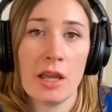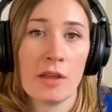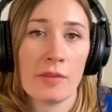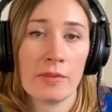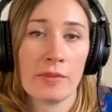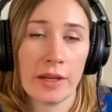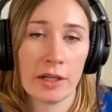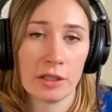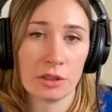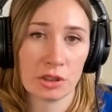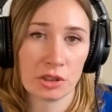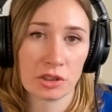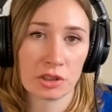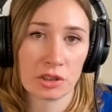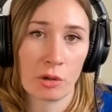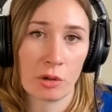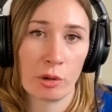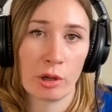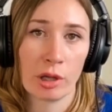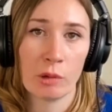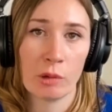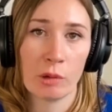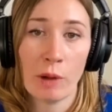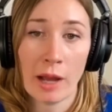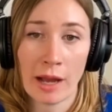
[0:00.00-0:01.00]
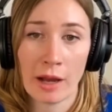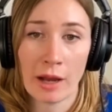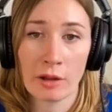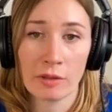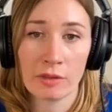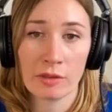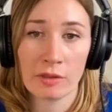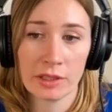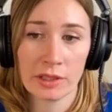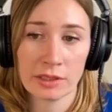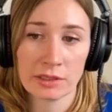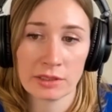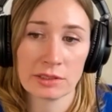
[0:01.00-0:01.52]
They're just going, wow,
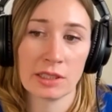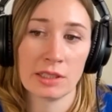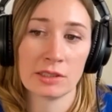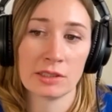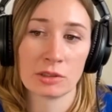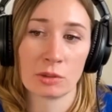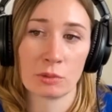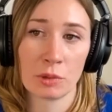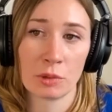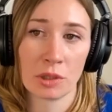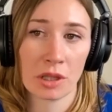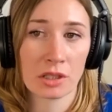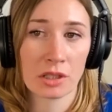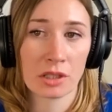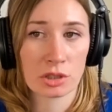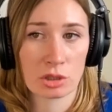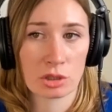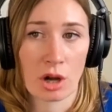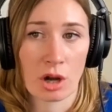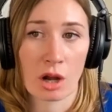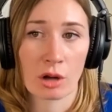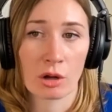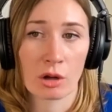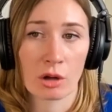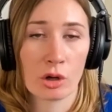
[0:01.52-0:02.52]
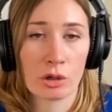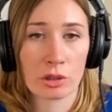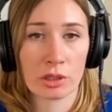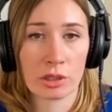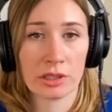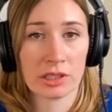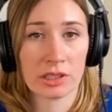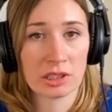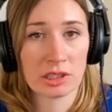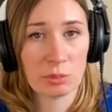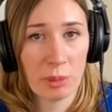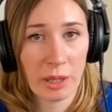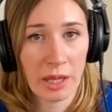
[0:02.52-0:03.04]
this is a really strong odor in
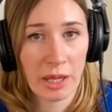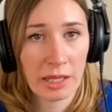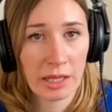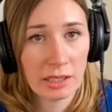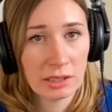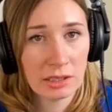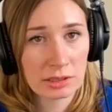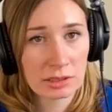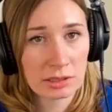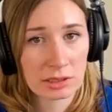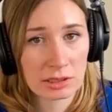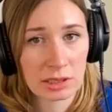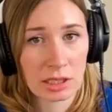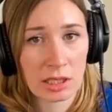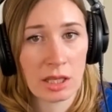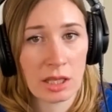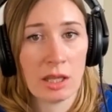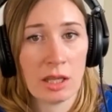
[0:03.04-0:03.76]
the space.